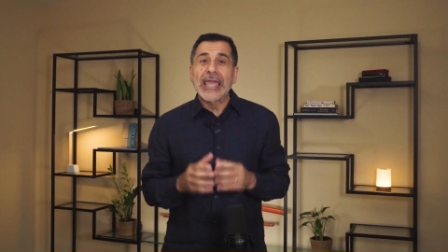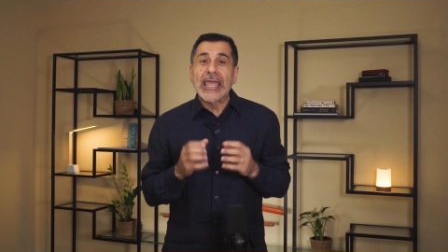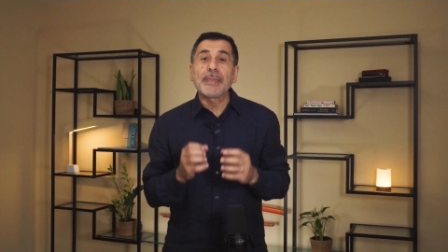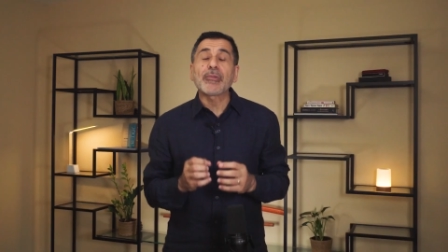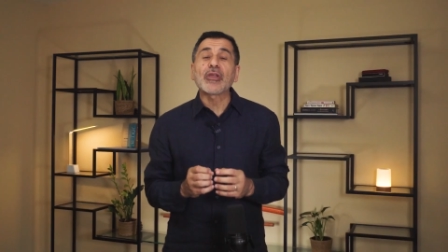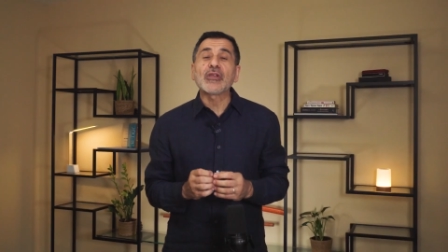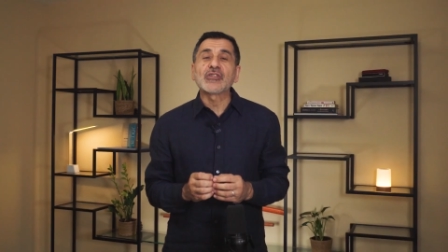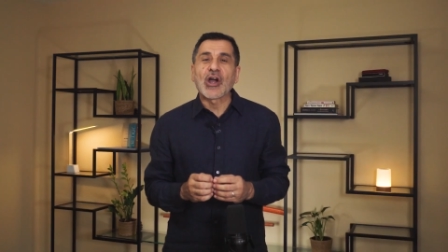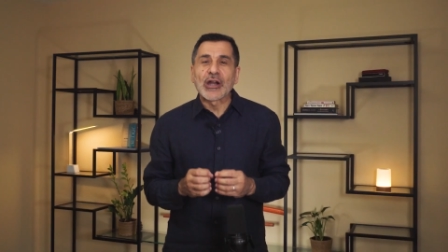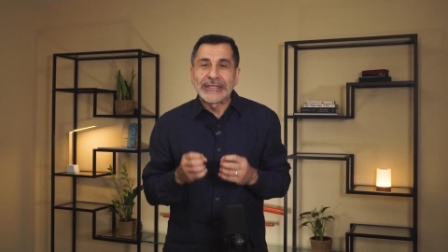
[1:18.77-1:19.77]
A
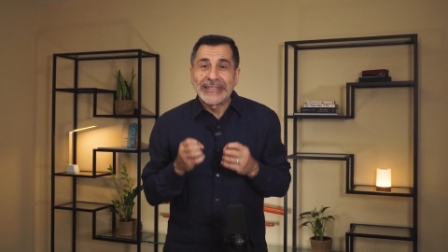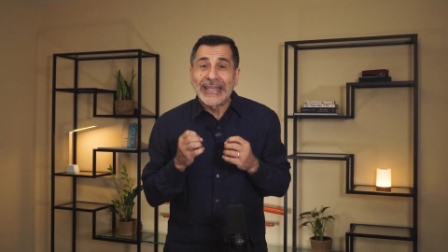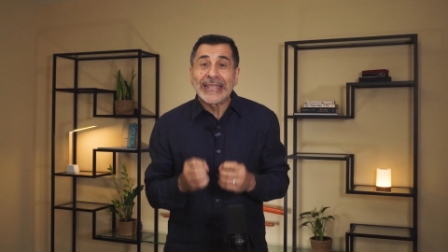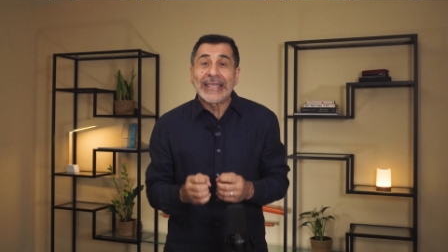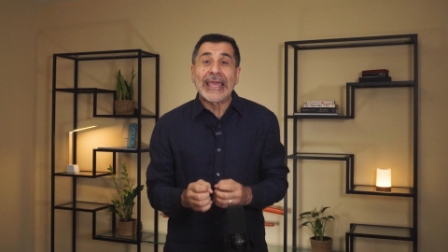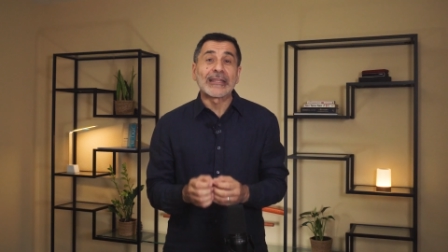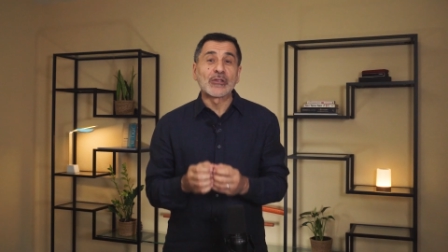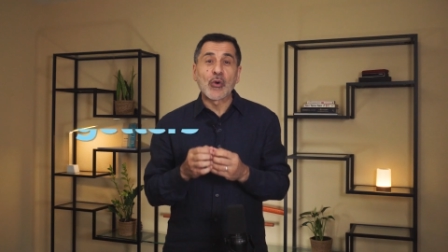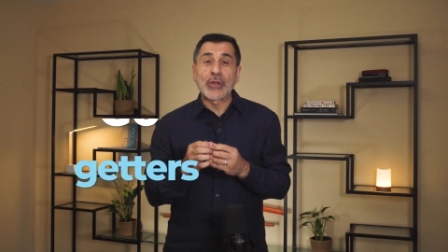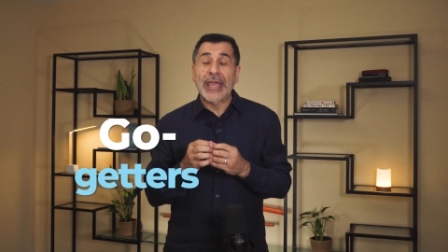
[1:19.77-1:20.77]
players are
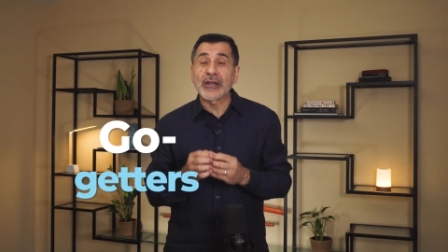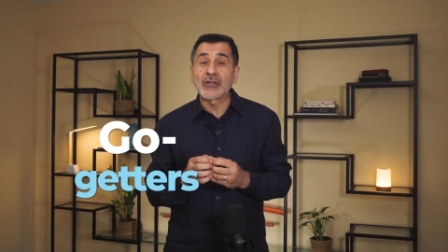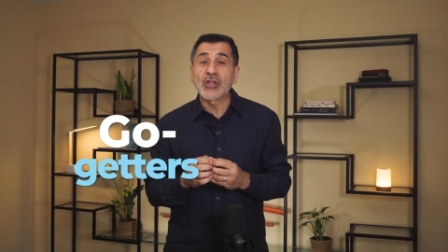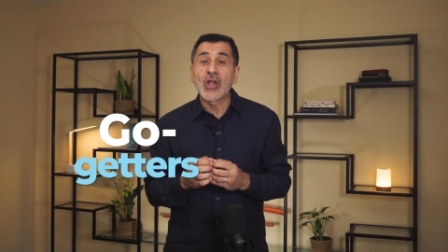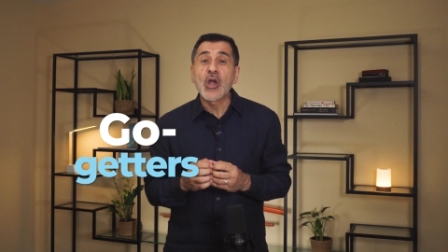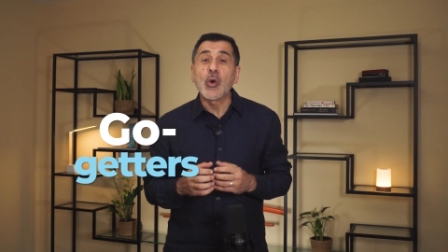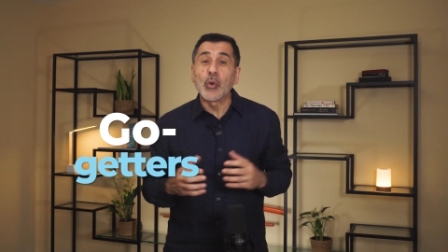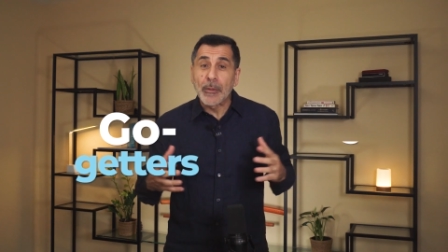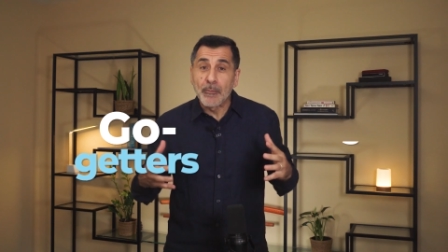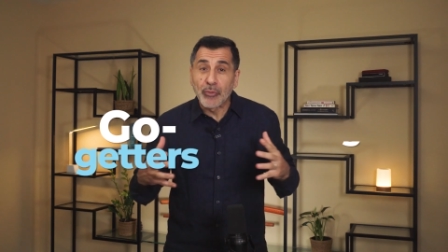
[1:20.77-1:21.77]
dedicated go-getters
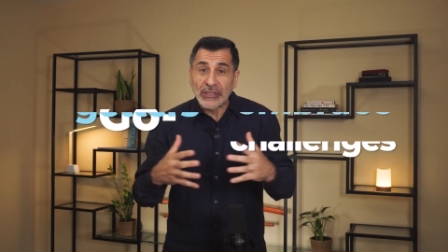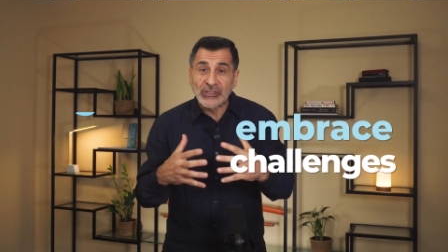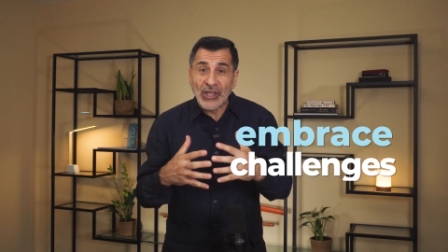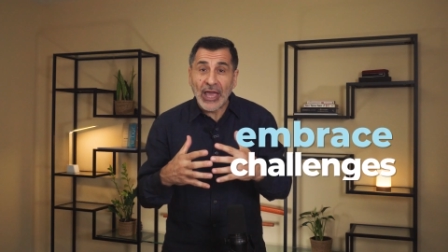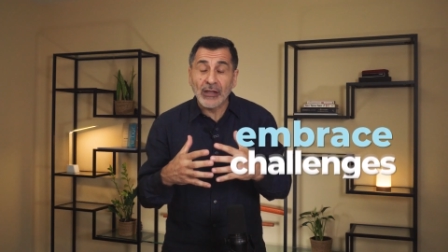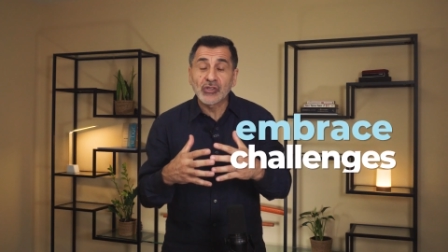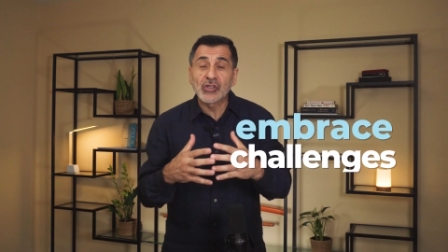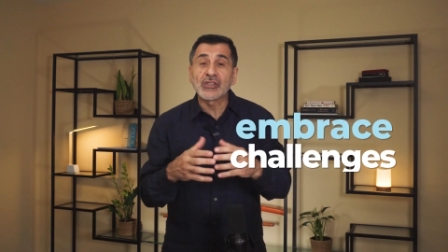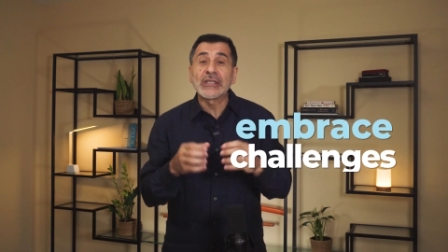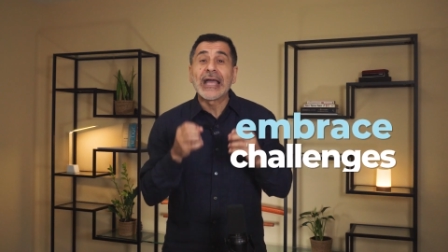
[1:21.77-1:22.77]
who embrace
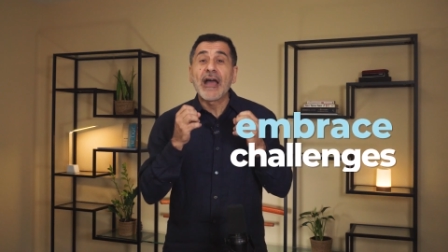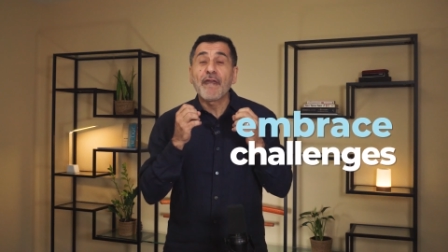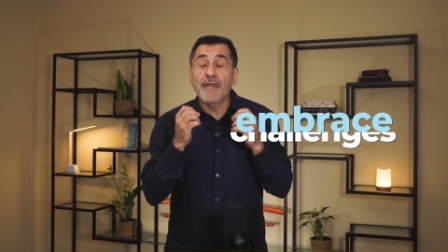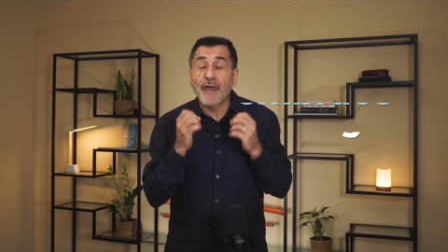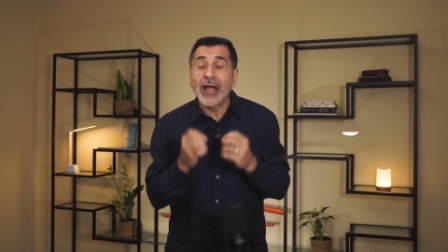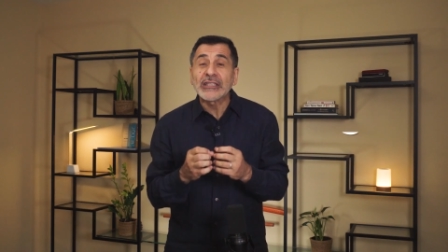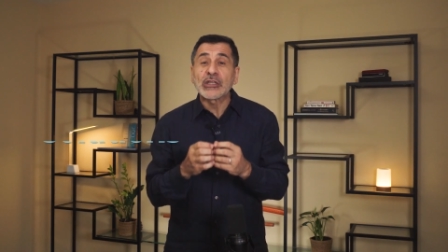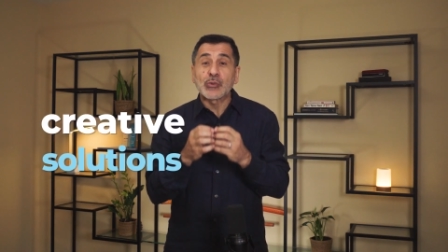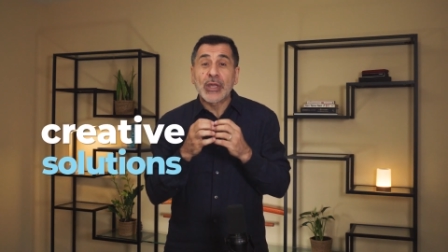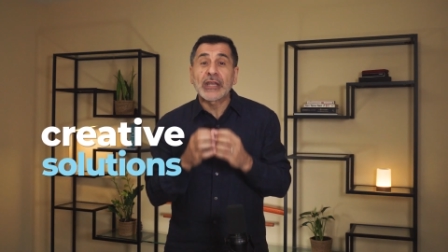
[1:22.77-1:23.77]
challenges, find
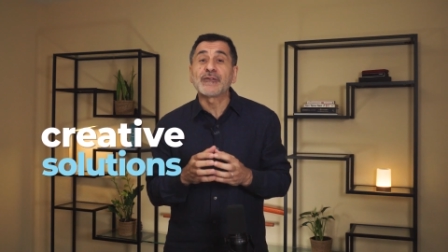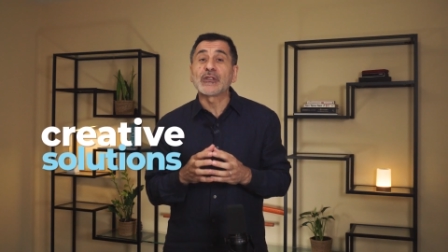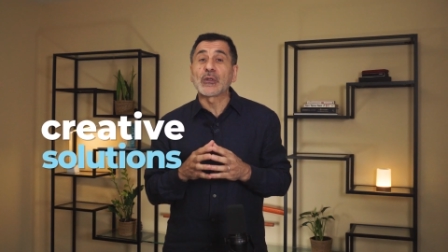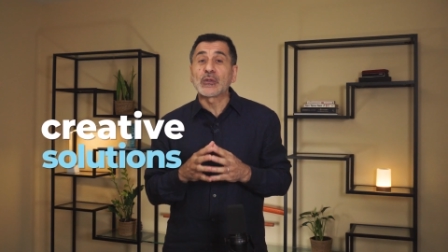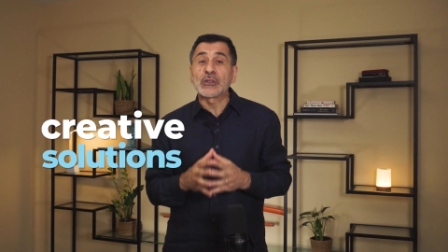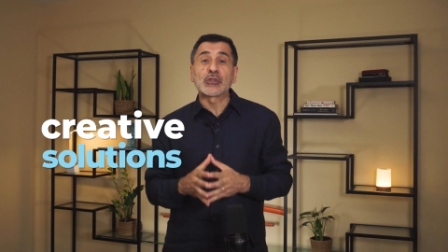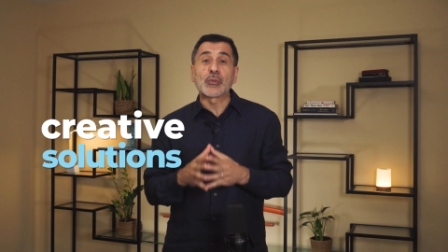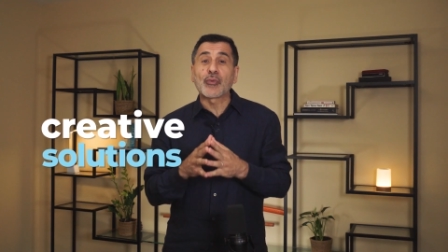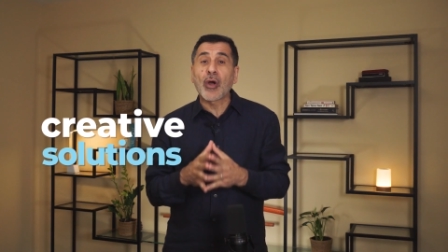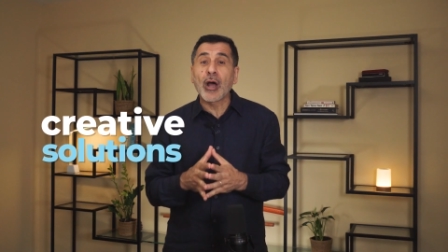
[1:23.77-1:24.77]
creative solutions to
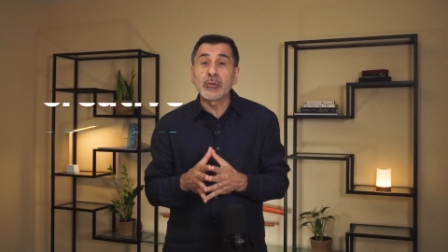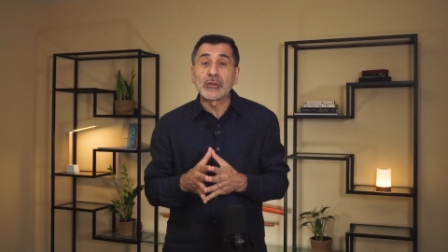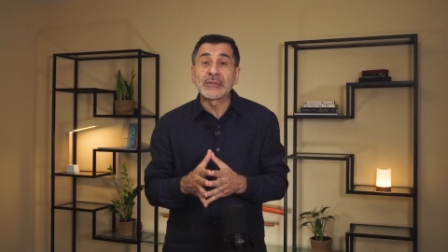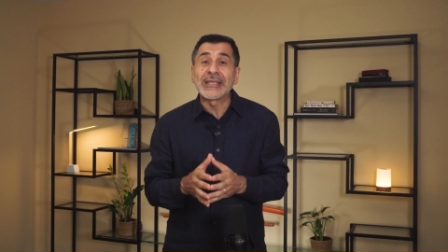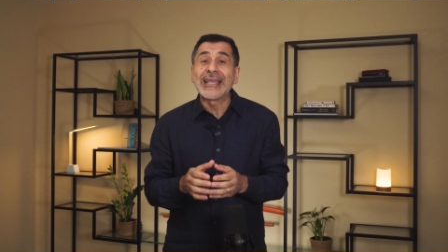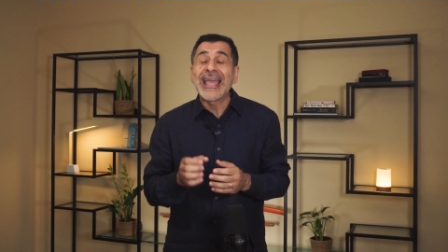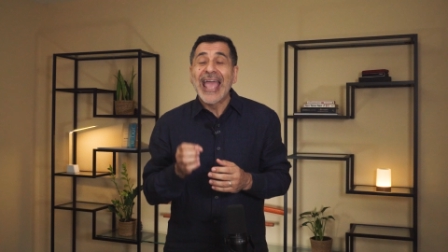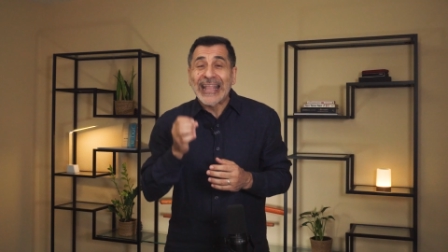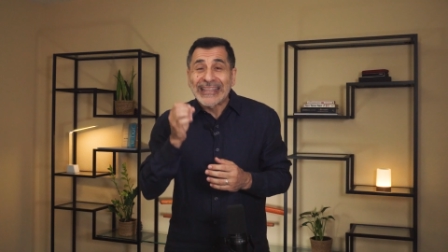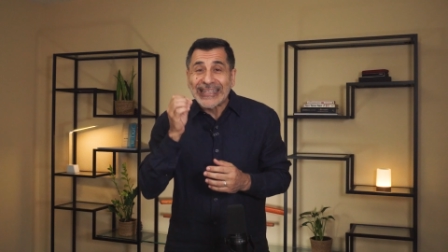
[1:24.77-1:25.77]
problems,
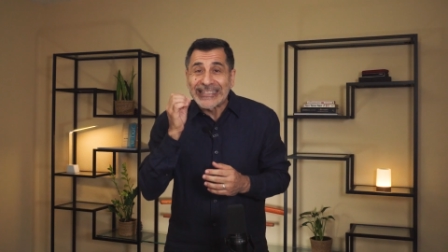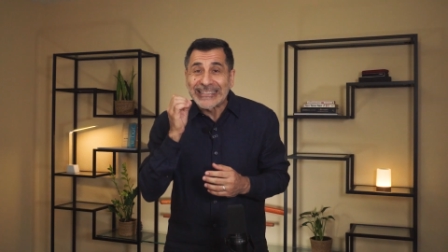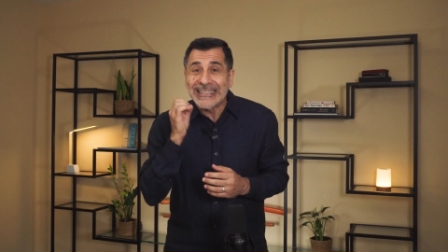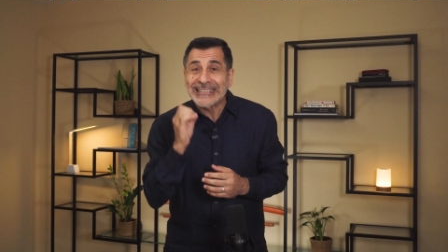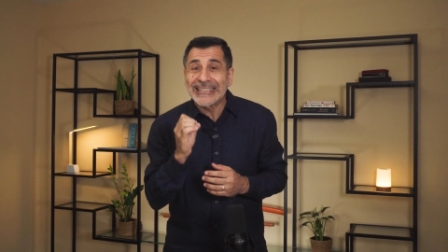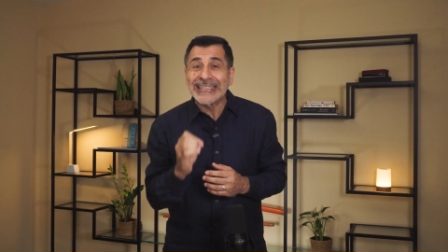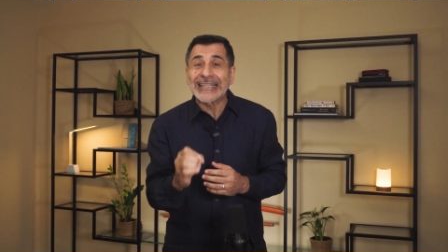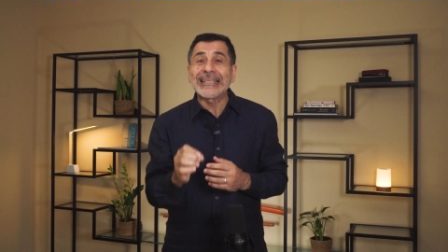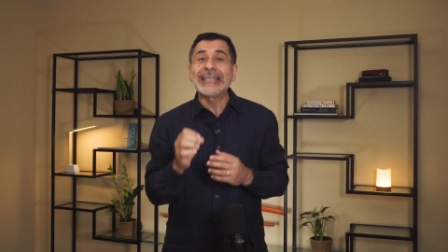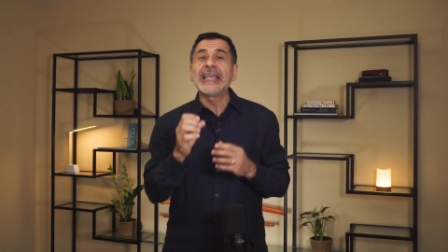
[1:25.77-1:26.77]
and
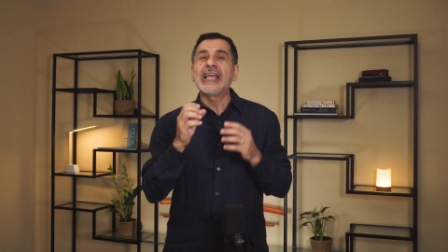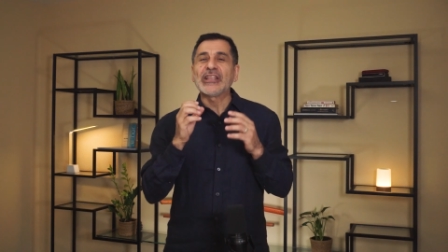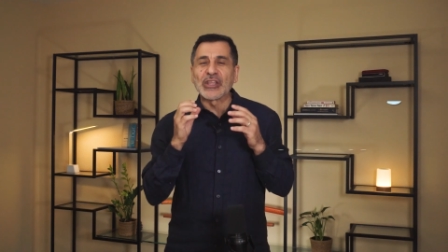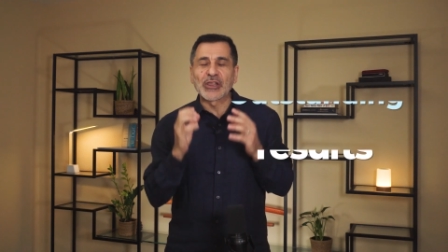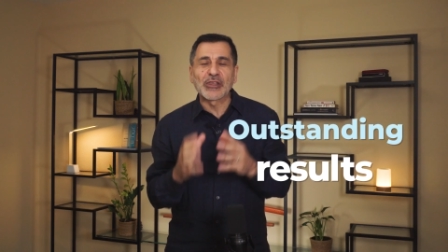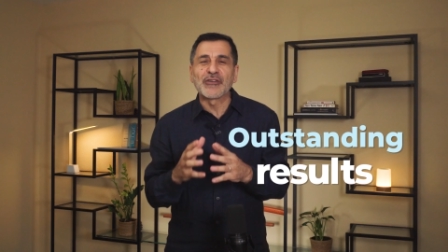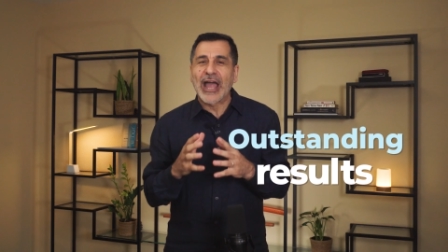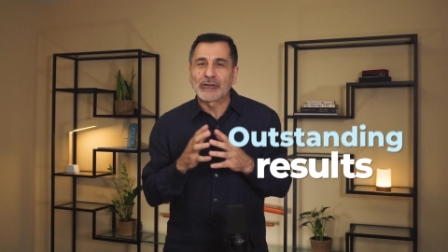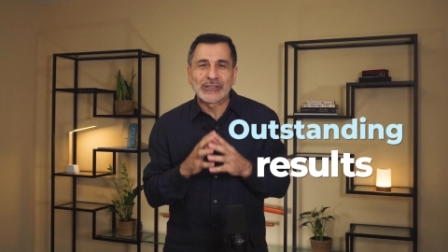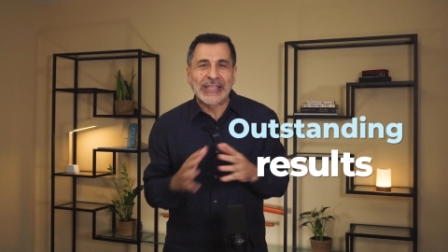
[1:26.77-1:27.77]
consistently
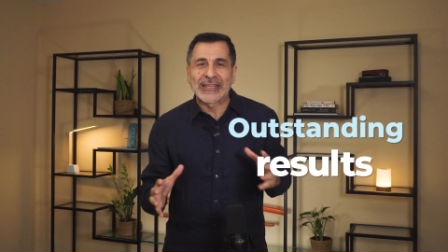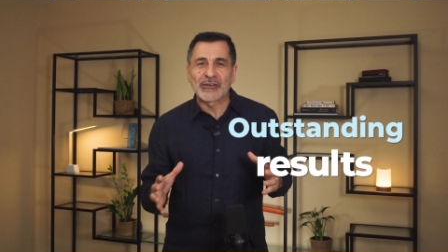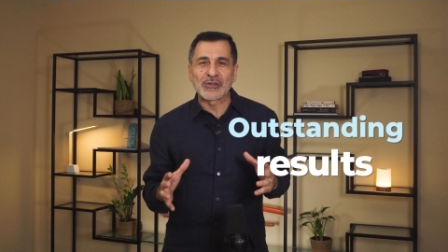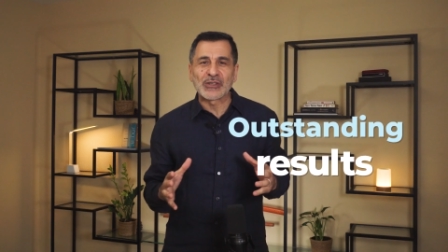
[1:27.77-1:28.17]
deliver outstanding